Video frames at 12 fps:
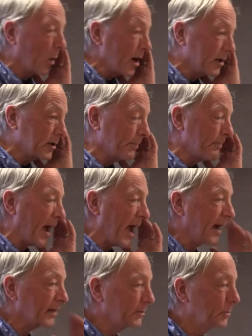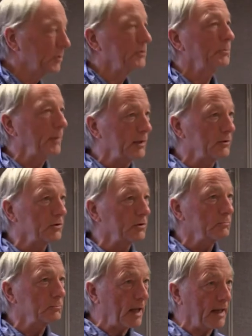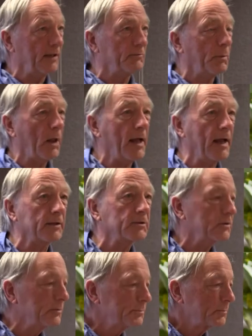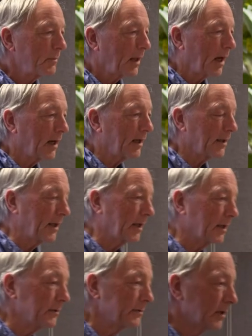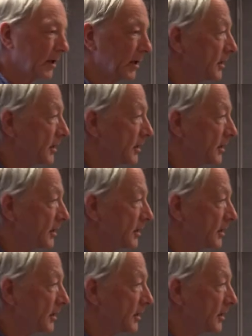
welcome mat, which means native plants, uh, then